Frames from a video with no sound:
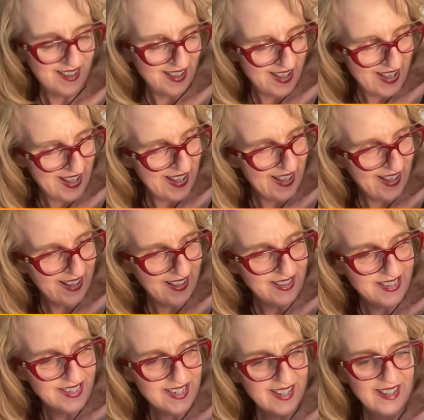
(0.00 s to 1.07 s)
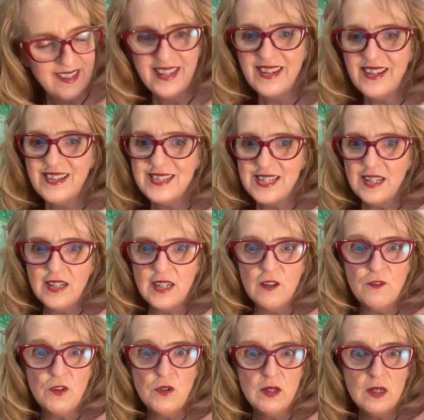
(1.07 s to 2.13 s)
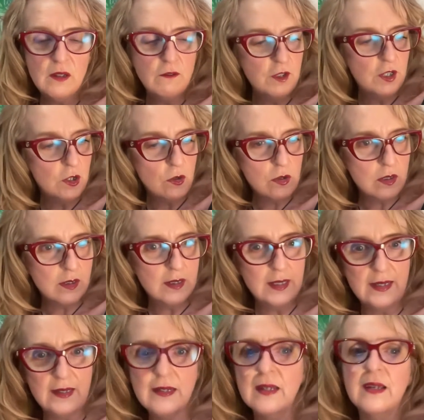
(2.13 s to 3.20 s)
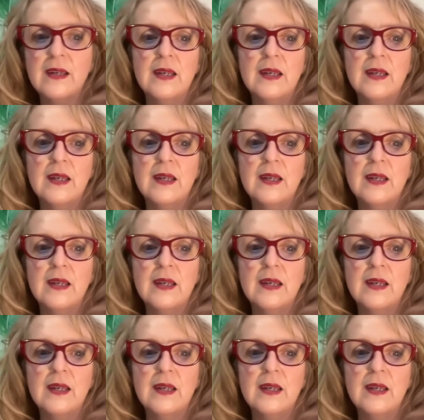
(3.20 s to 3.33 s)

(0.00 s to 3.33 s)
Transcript: And like I said, if you live locally,